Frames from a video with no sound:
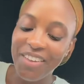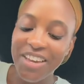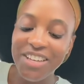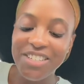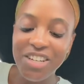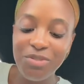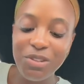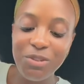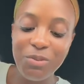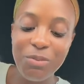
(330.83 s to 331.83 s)

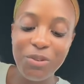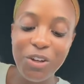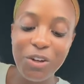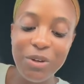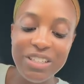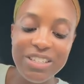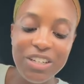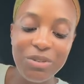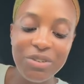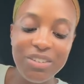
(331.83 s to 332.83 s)
Judgmental people are quick to tell
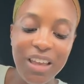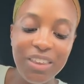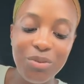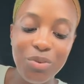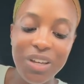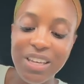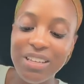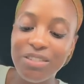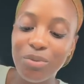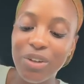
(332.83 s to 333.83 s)
you exactly what
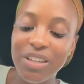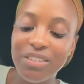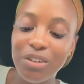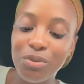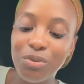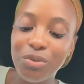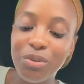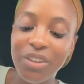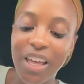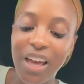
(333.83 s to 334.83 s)
is and what isn't cool.
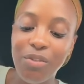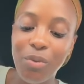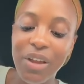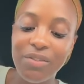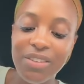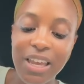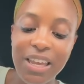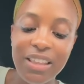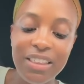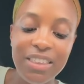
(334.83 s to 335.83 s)
They have a way of
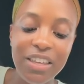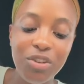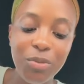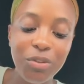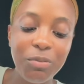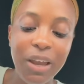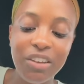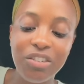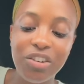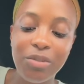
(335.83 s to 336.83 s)
taking the thing you're most
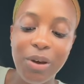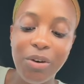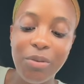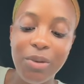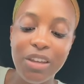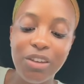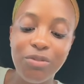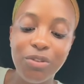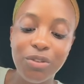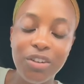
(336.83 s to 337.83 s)
passionate about and making you
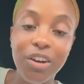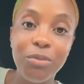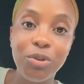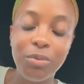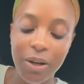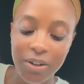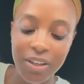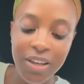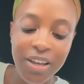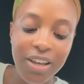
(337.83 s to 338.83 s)
feel terrible about it.
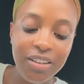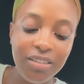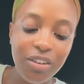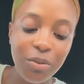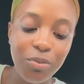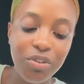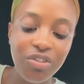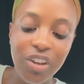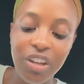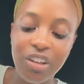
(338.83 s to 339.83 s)
Instead of
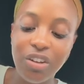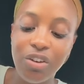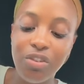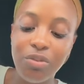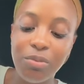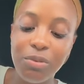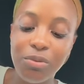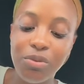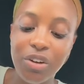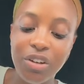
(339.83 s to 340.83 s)
appreciating and learning from people
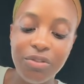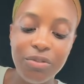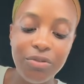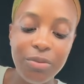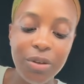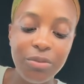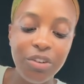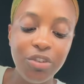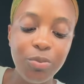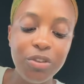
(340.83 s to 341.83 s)
who are different from them,
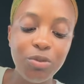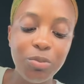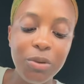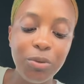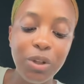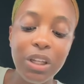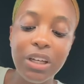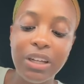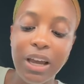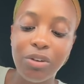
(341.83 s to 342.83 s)
judgmental people
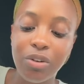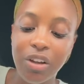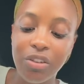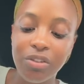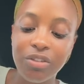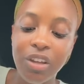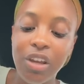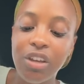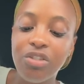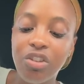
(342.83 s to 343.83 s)
look down on others.
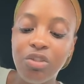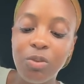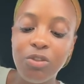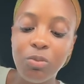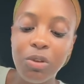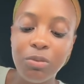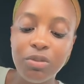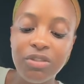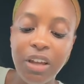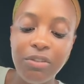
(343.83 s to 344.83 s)
Judgmental people
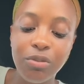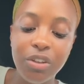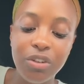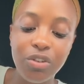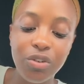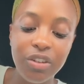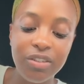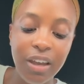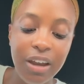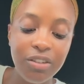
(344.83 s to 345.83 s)
stifle your
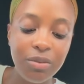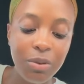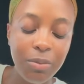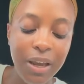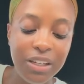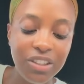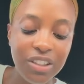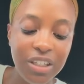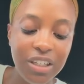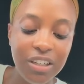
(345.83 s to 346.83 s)
desire to be
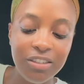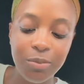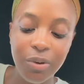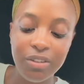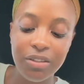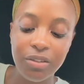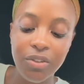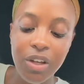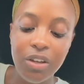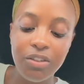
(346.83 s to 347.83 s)
passionate and expressive,
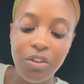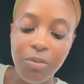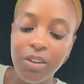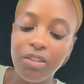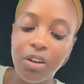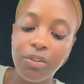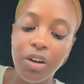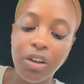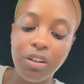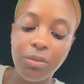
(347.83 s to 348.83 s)
so you're best off
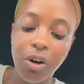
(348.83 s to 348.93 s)
cutting them